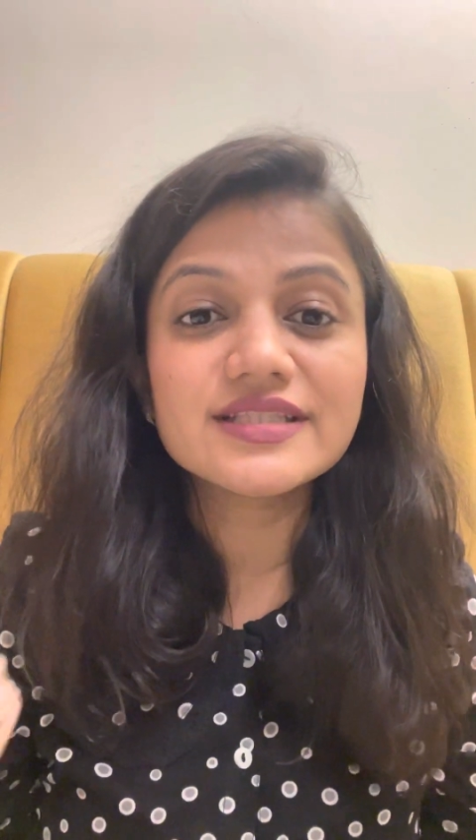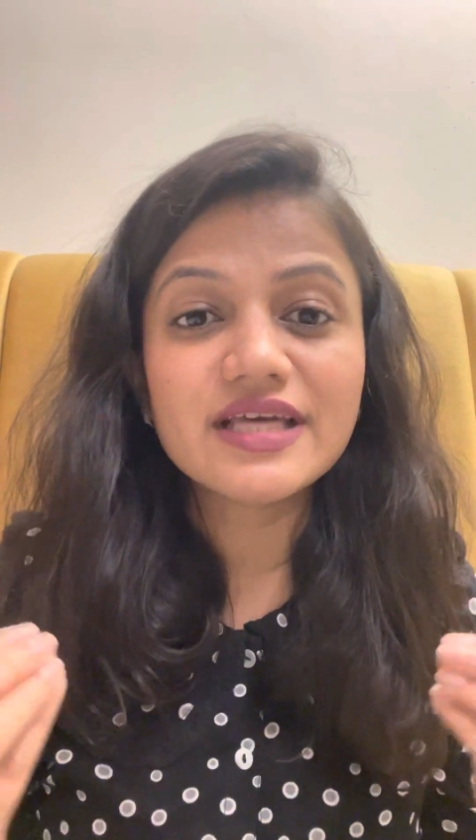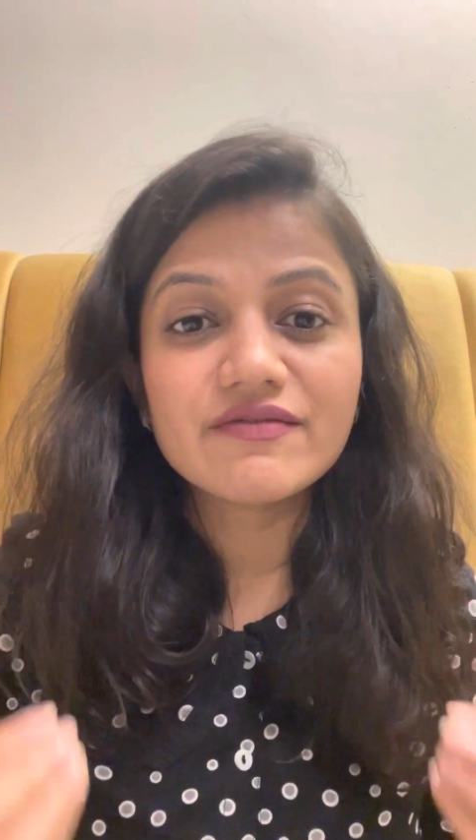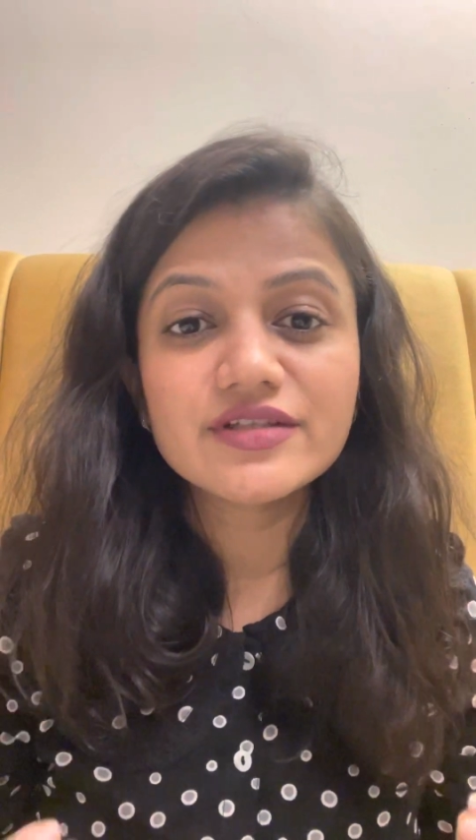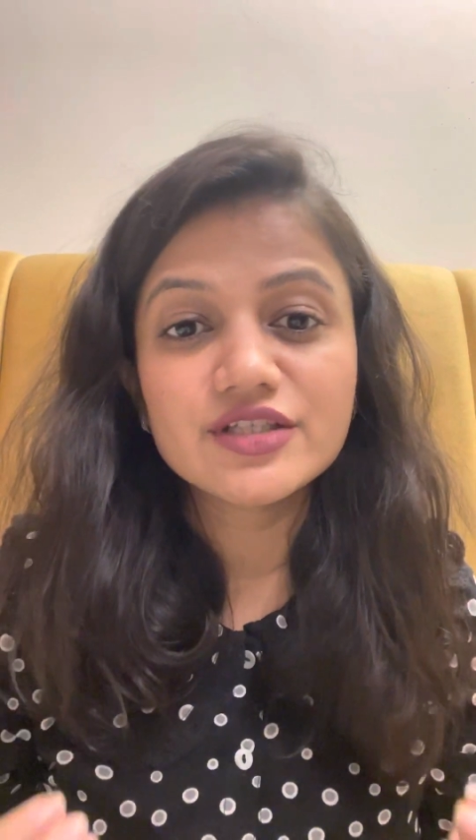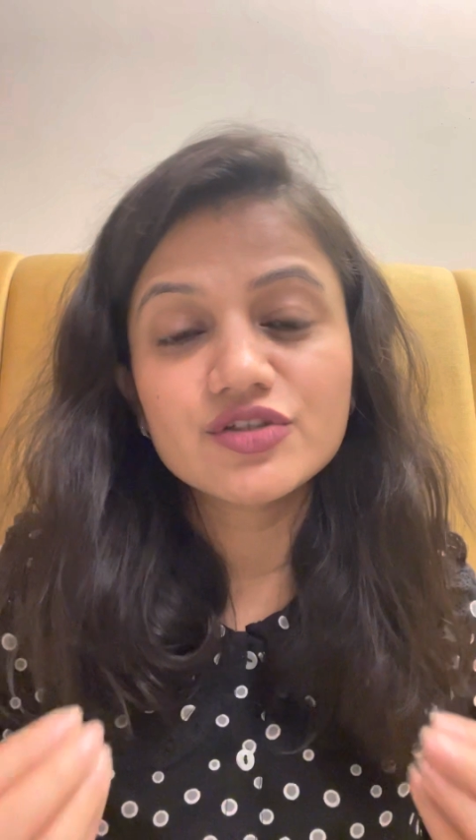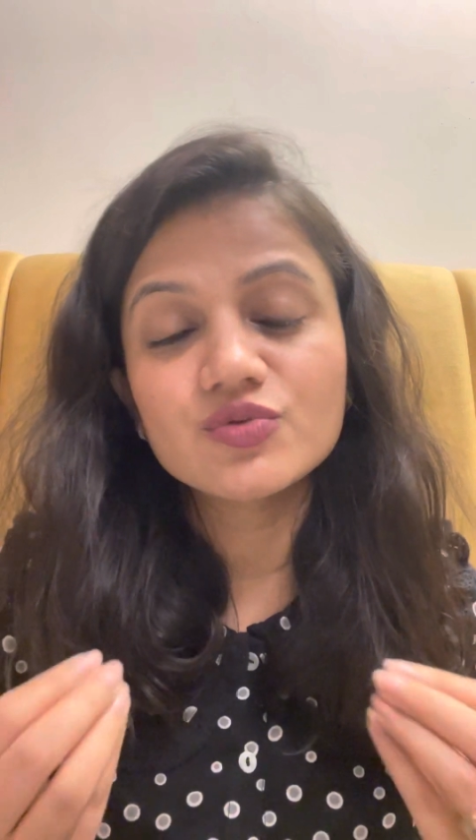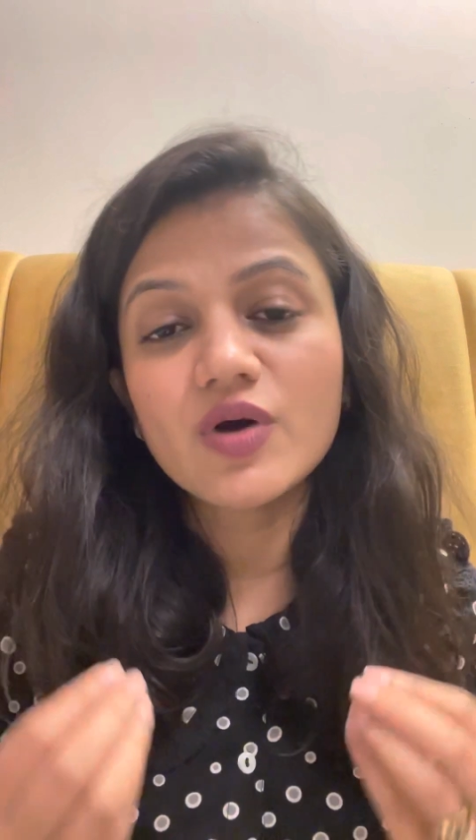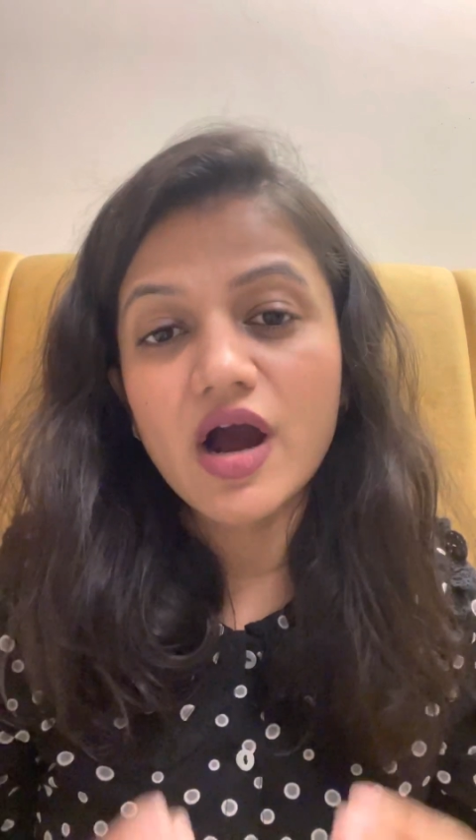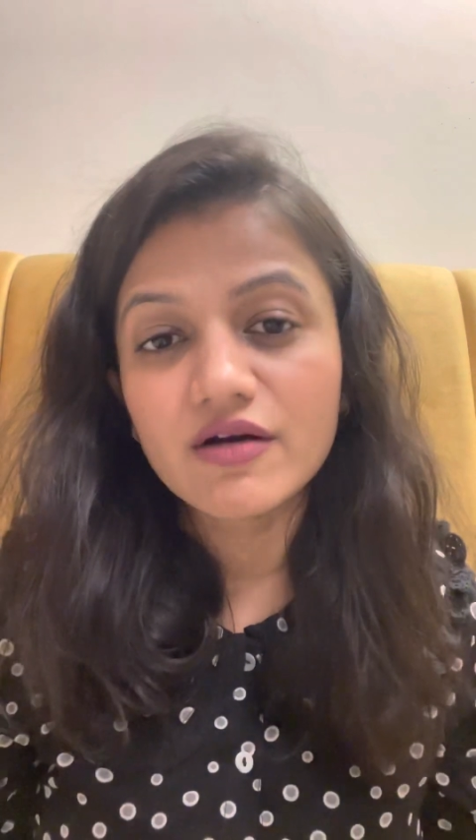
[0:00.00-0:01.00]

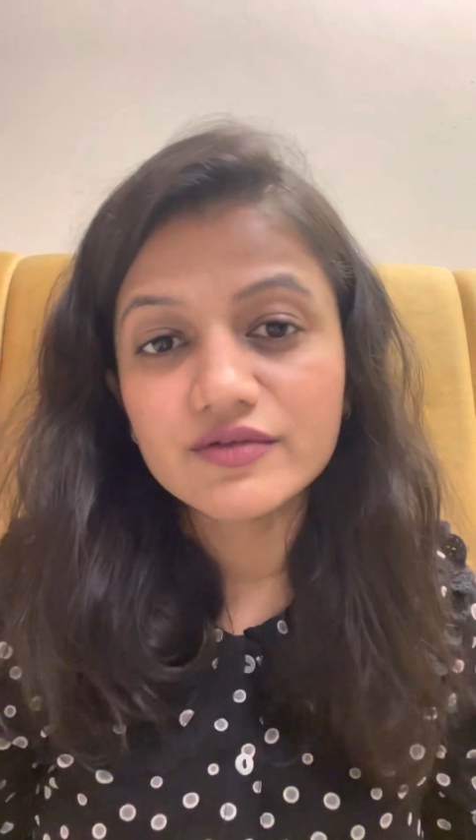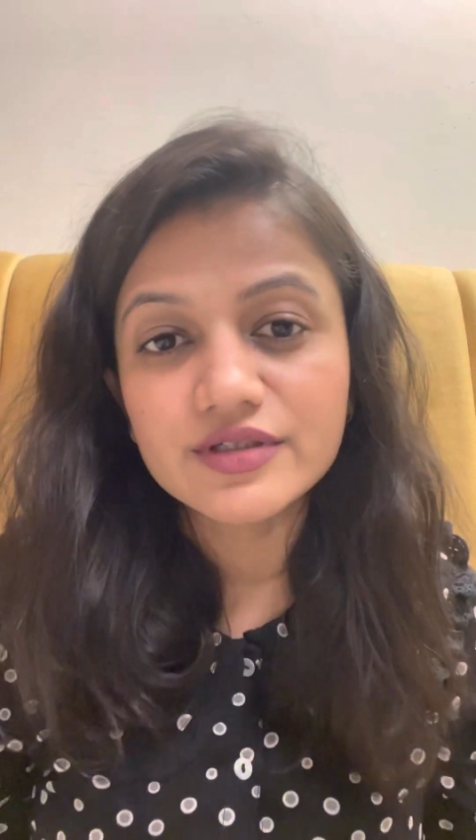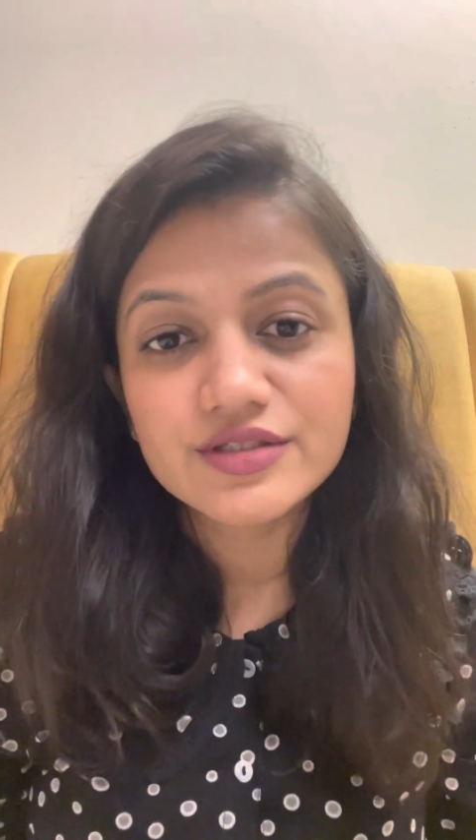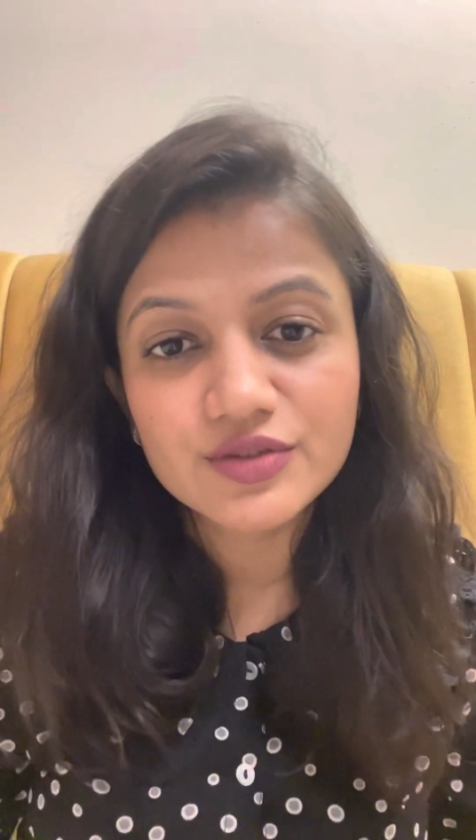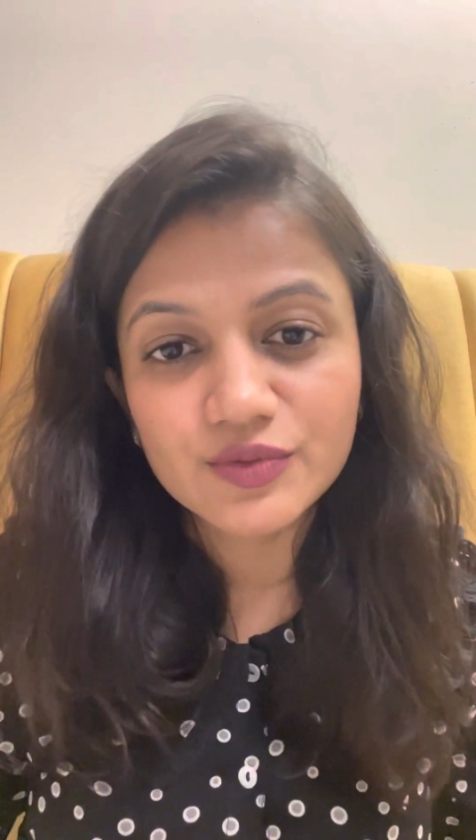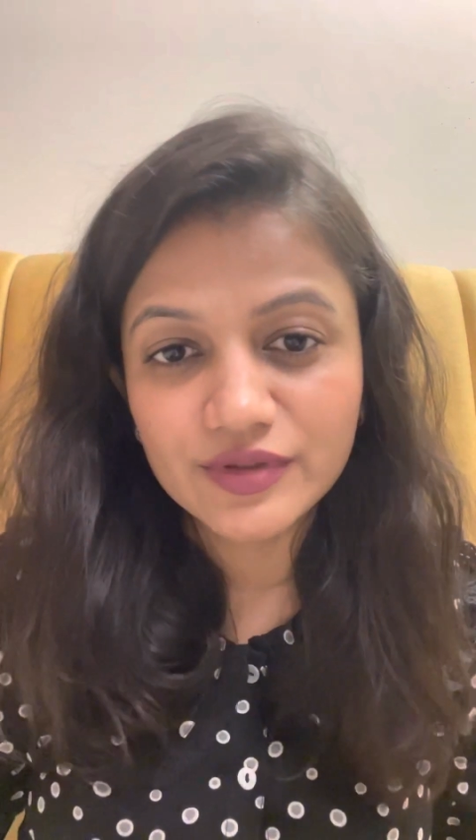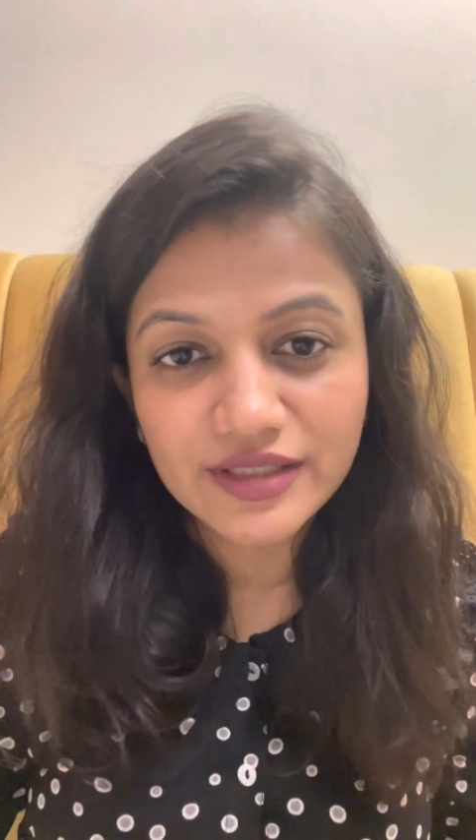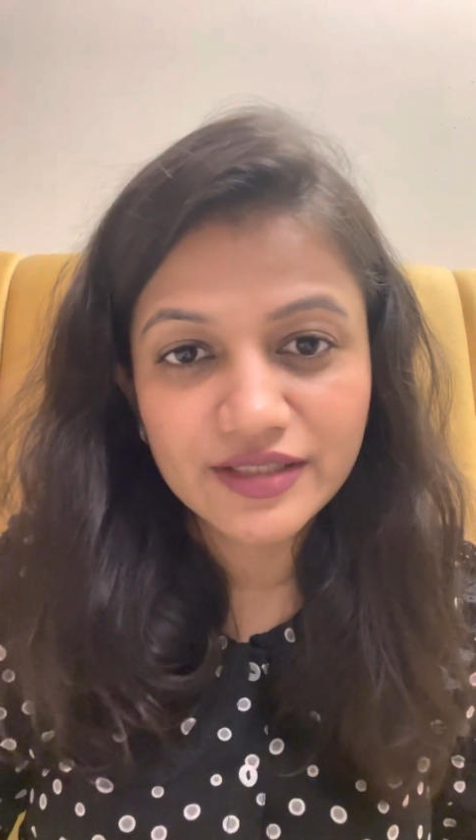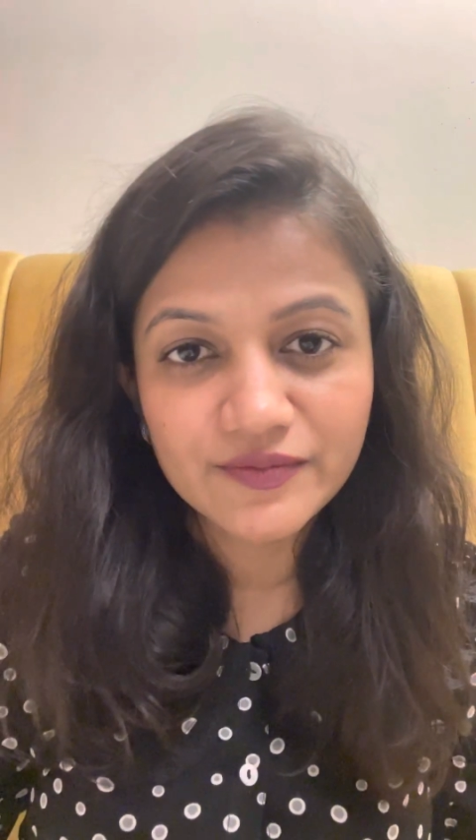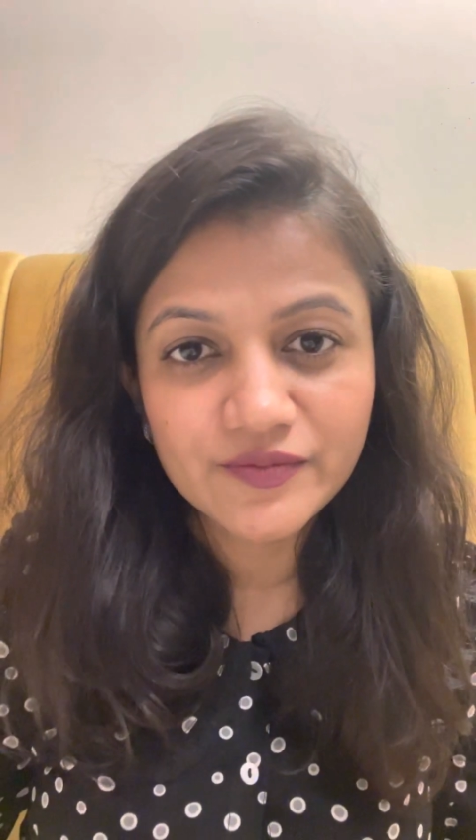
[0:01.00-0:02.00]
72 hours only.